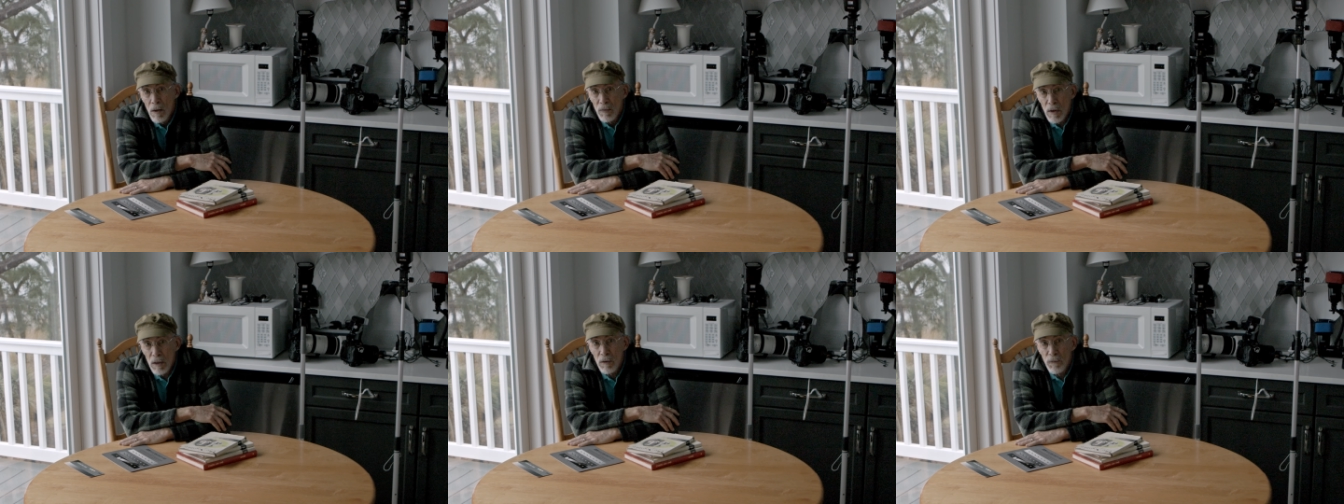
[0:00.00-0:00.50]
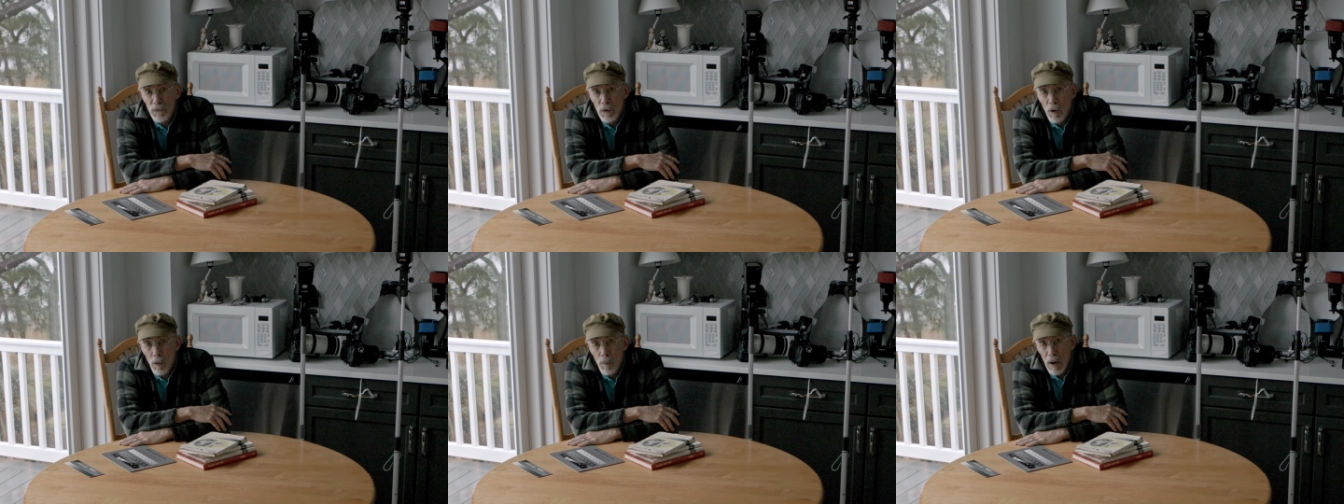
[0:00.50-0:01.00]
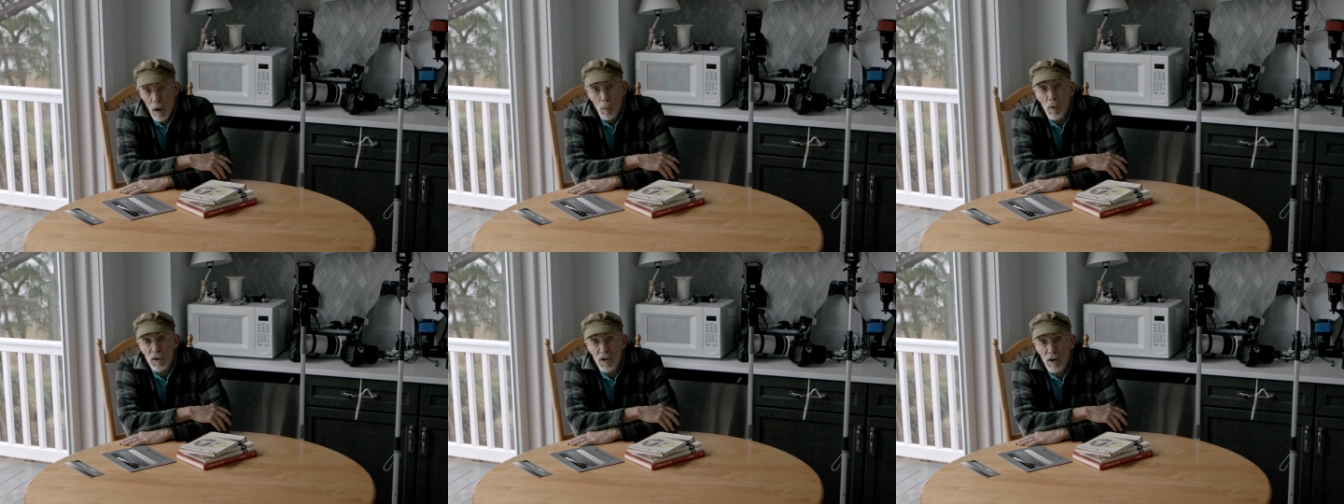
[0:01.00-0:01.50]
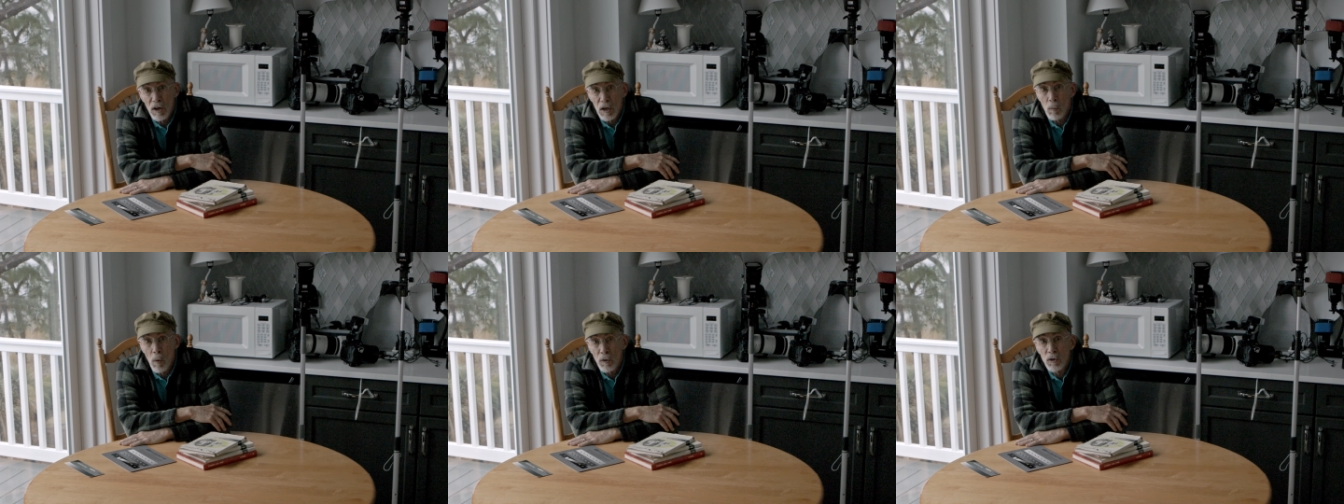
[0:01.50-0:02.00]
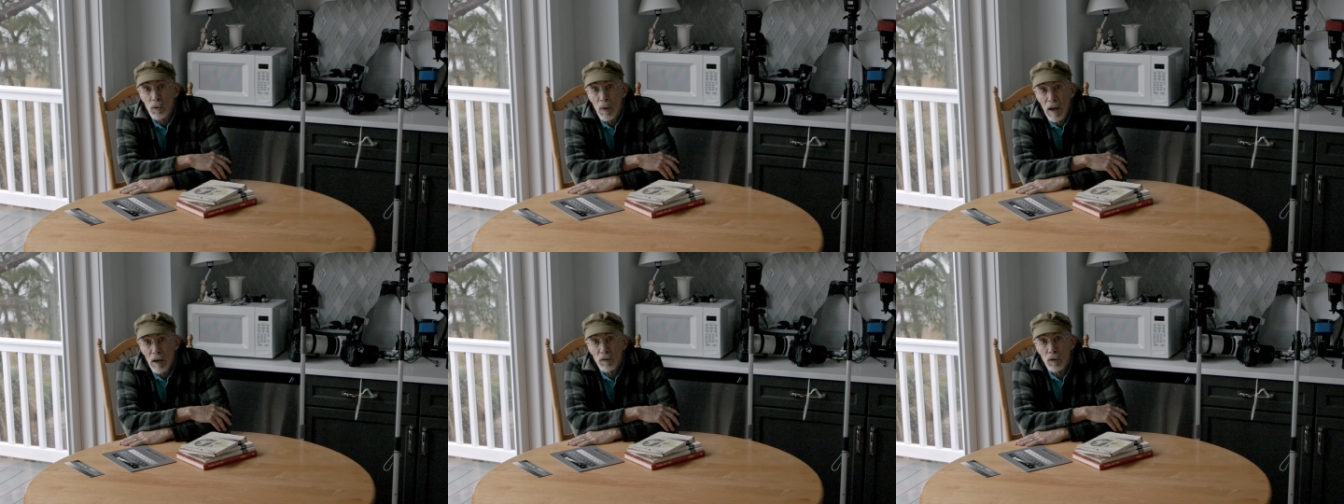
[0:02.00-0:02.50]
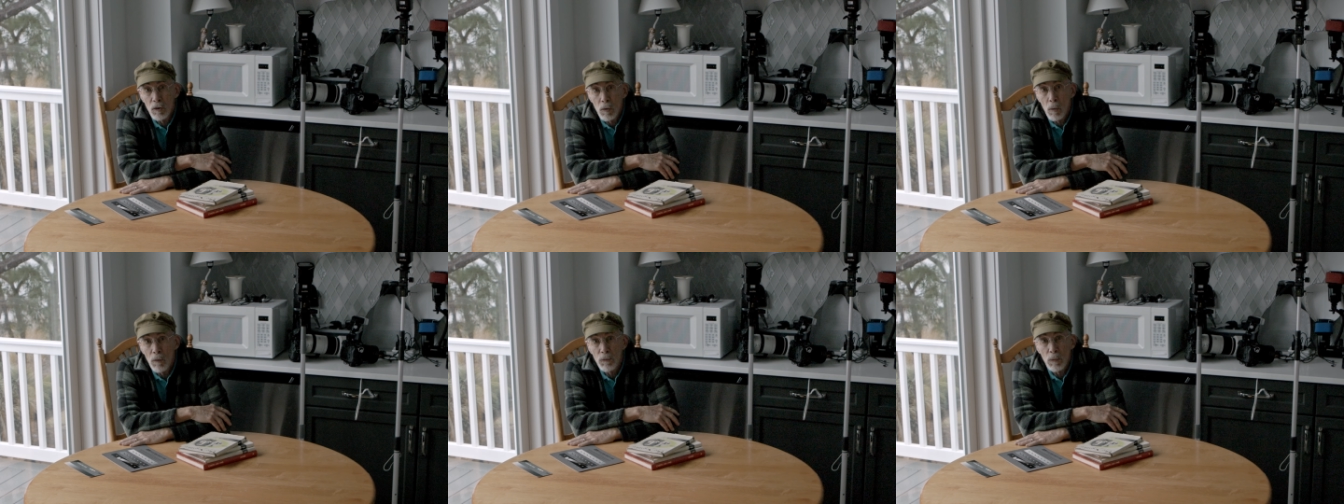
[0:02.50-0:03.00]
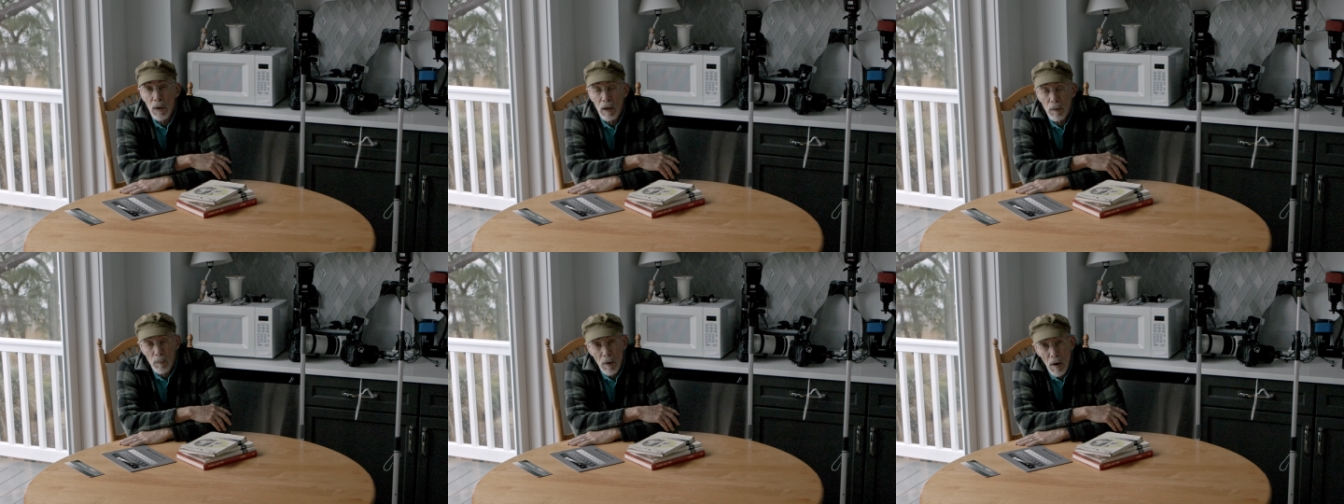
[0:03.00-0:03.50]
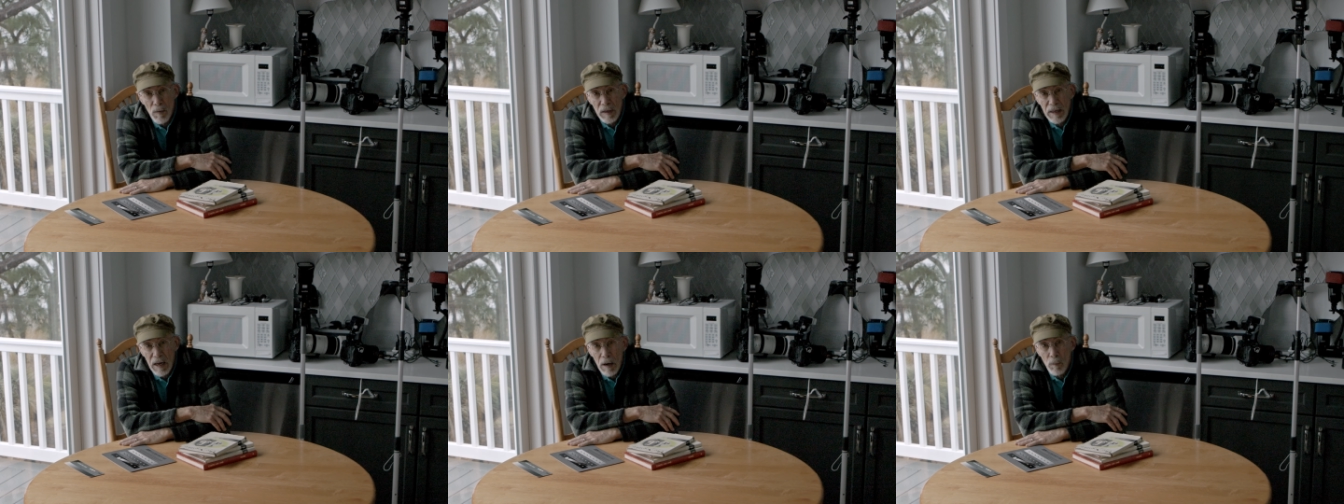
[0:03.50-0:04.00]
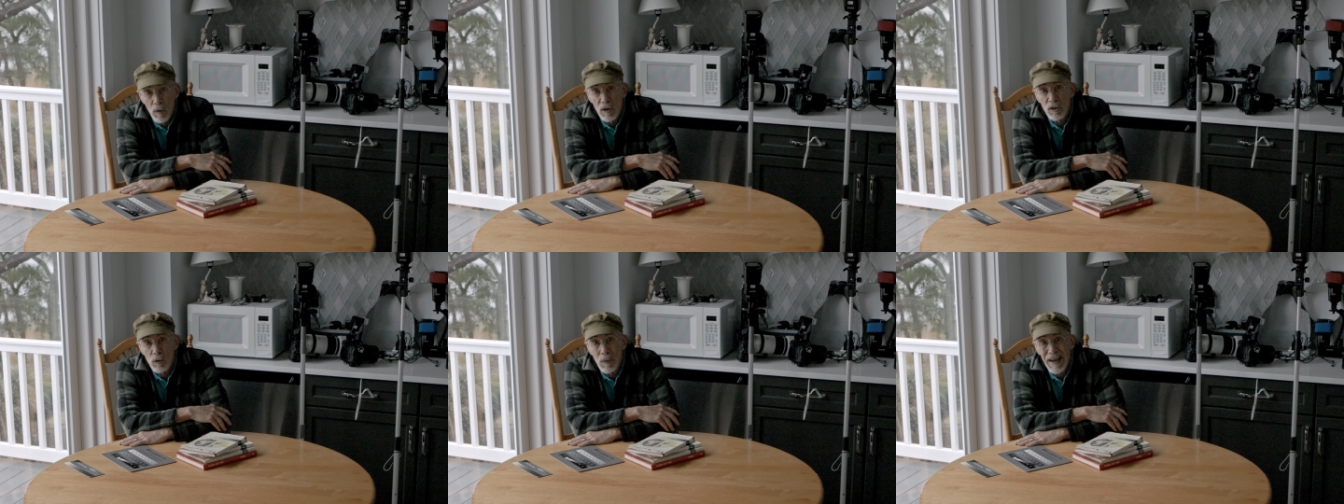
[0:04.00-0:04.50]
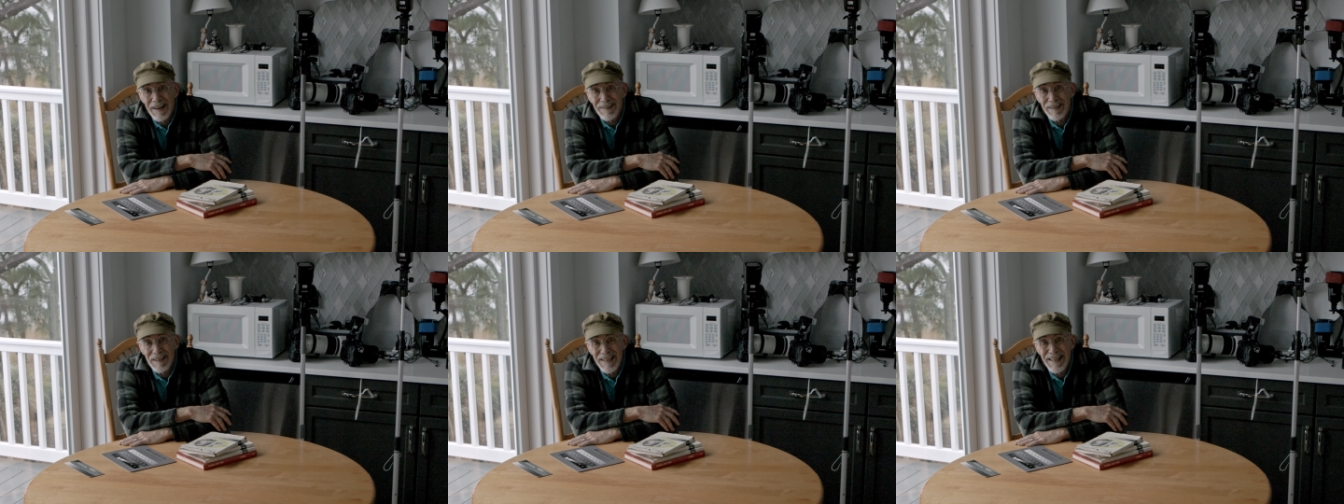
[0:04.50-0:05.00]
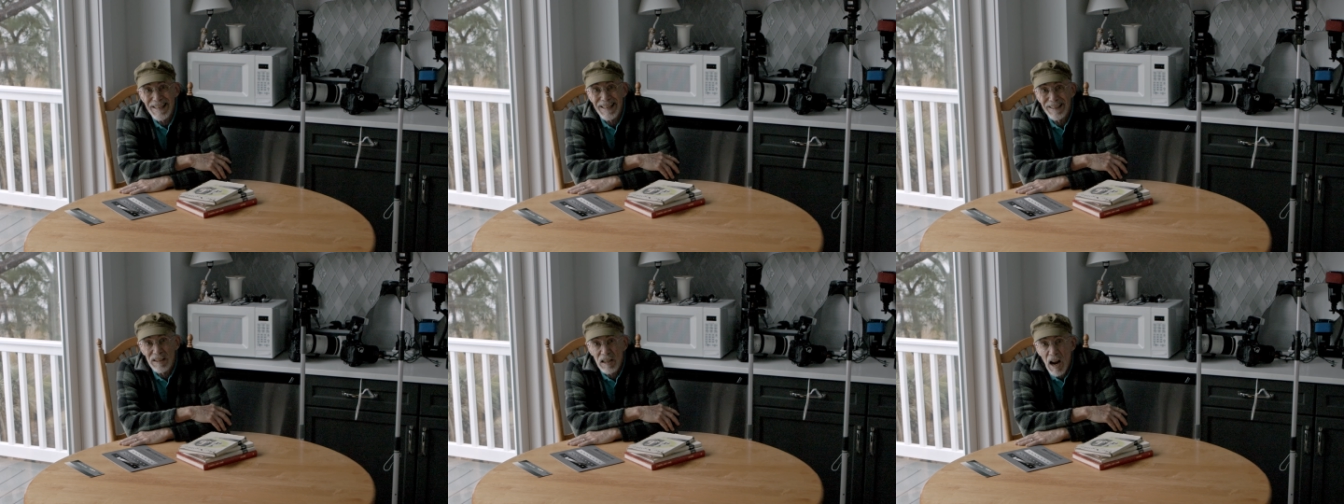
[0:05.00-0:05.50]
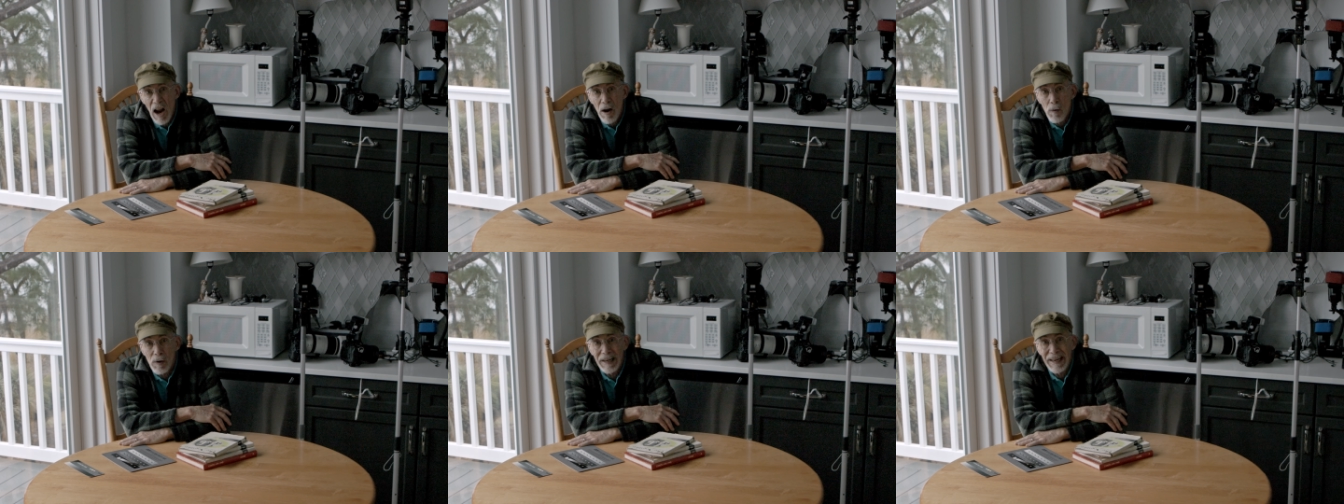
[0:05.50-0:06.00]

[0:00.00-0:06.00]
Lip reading: Then the film, originally what you had to do if you had a Brownie camera is you had to send the entire